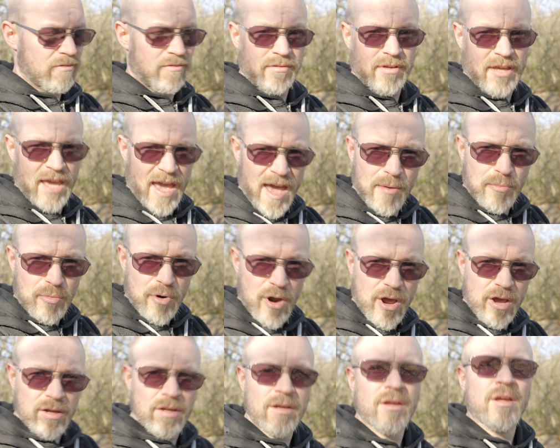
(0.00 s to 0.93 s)

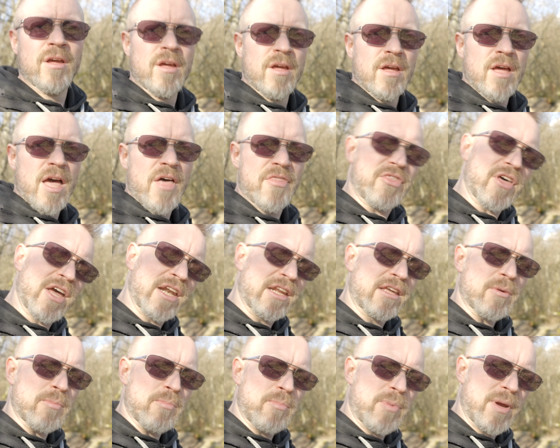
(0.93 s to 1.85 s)
camera and then
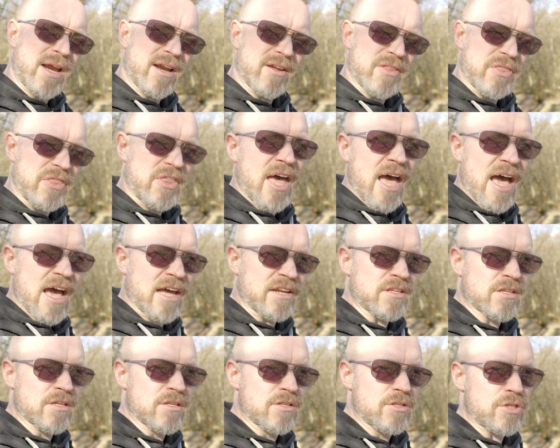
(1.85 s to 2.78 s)
compare
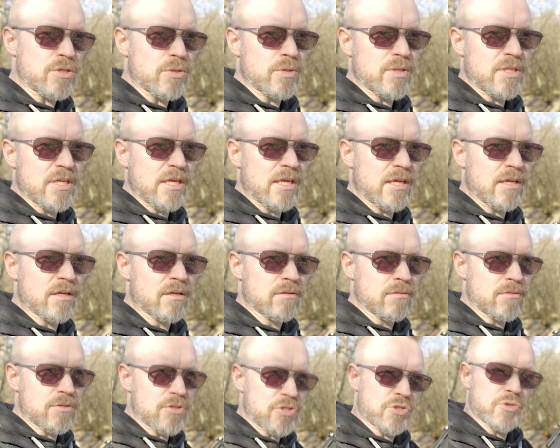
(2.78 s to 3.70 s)
that to the
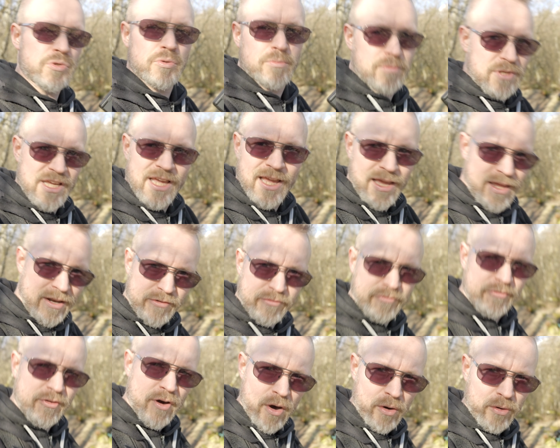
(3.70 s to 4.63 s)
zoomed in
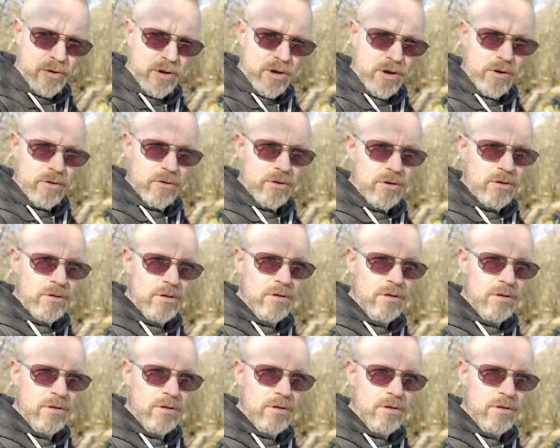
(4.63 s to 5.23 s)
photo